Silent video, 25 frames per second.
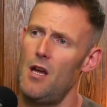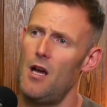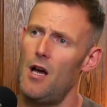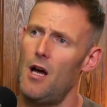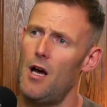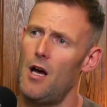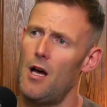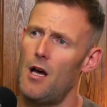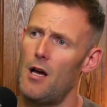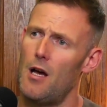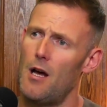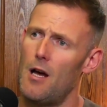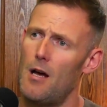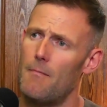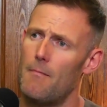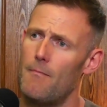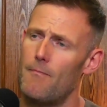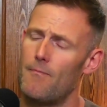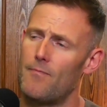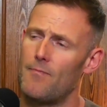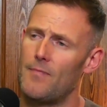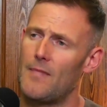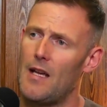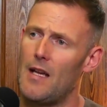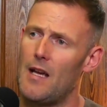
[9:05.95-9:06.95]

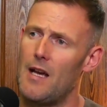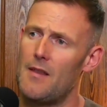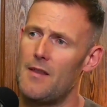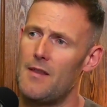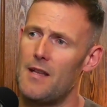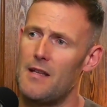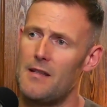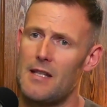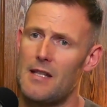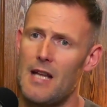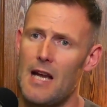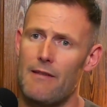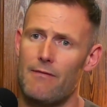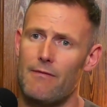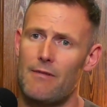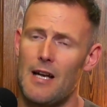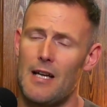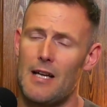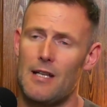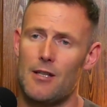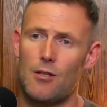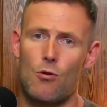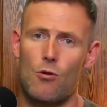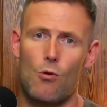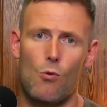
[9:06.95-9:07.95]
and then Dave
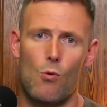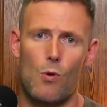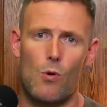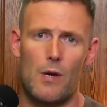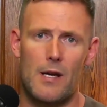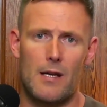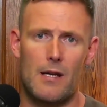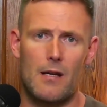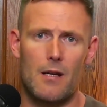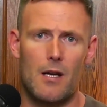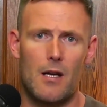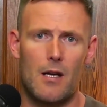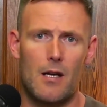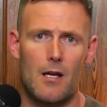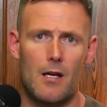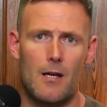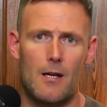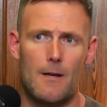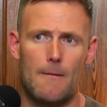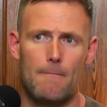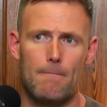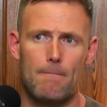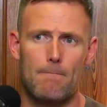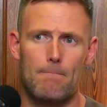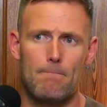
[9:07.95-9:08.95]
Lane caught it,
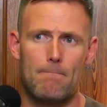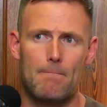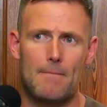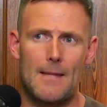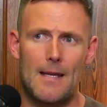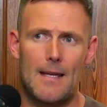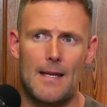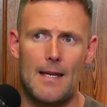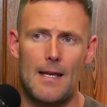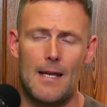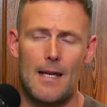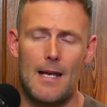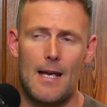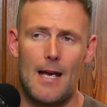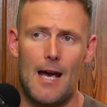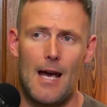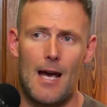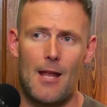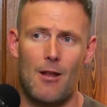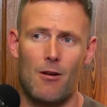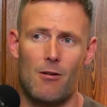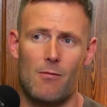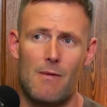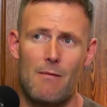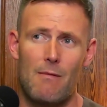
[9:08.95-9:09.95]
and
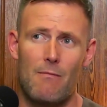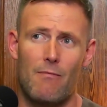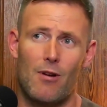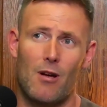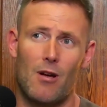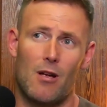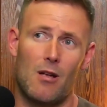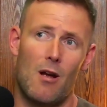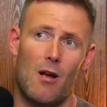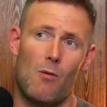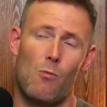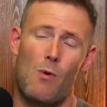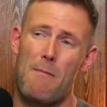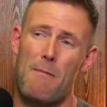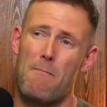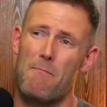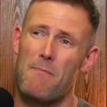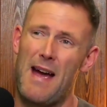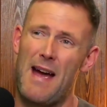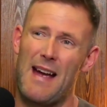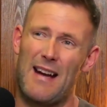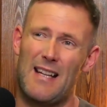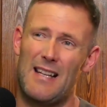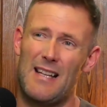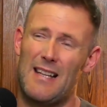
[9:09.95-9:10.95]
I remember I went
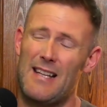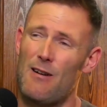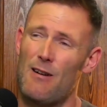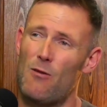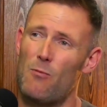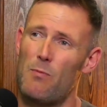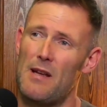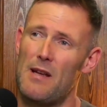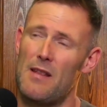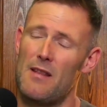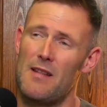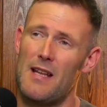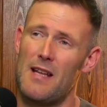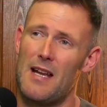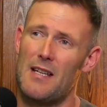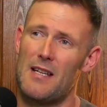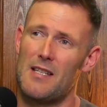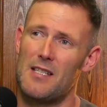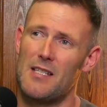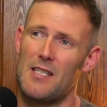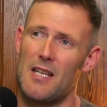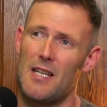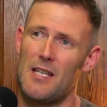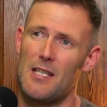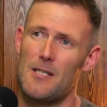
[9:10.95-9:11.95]
back a little bit the next
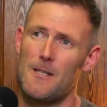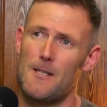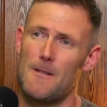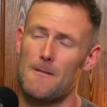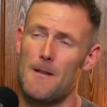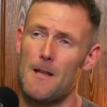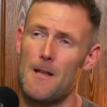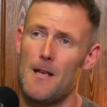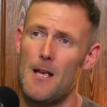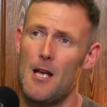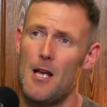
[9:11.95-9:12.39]
season,